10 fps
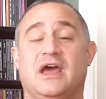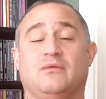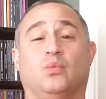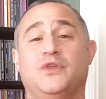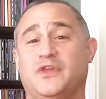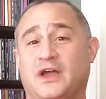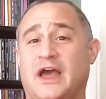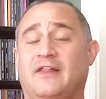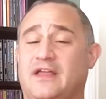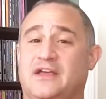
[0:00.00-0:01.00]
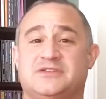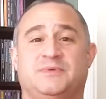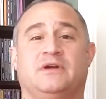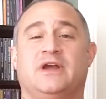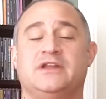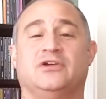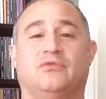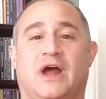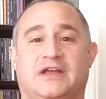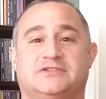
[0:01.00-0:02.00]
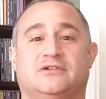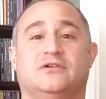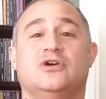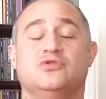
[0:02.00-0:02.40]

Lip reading: And with a guy like Ellsbury on your roster,